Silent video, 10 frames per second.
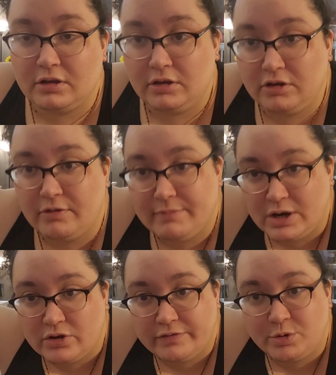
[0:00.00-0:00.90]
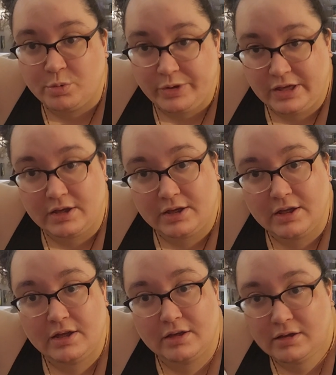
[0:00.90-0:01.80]
your middle of the week
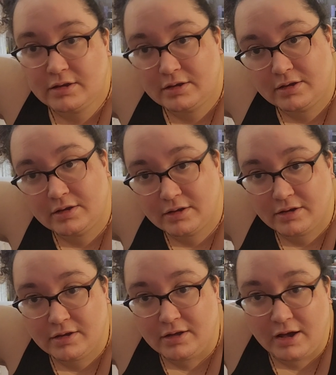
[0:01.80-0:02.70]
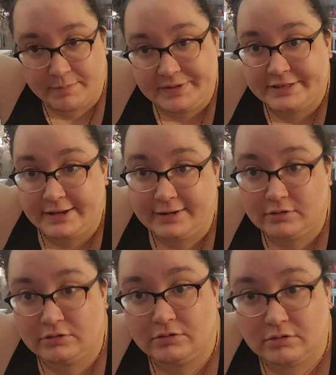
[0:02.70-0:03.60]
update,
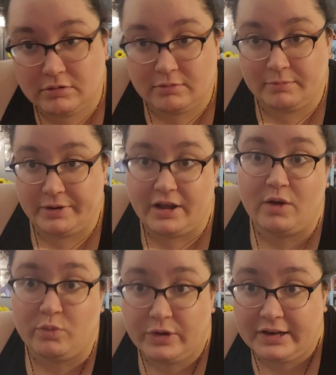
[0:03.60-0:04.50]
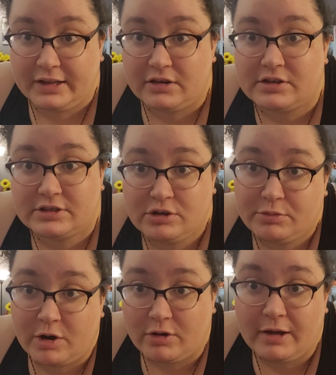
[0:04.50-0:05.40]
but not really, because
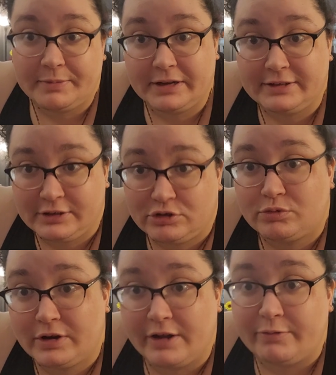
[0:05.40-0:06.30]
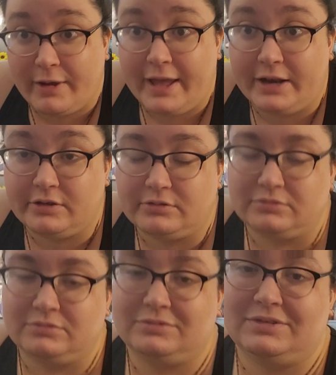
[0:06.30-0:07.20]
tomorrow I'm going to tell you what I read.
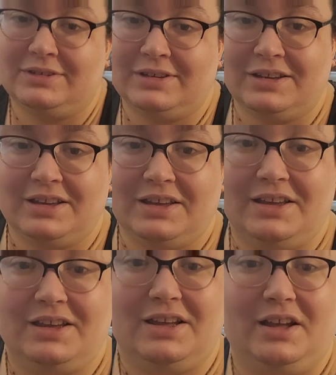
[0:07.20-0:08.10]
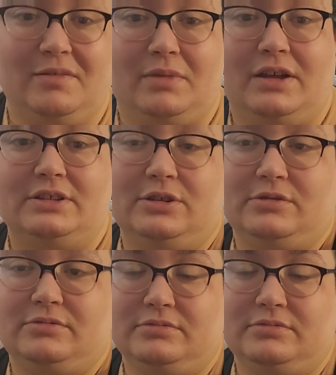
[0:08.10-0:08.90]
Also,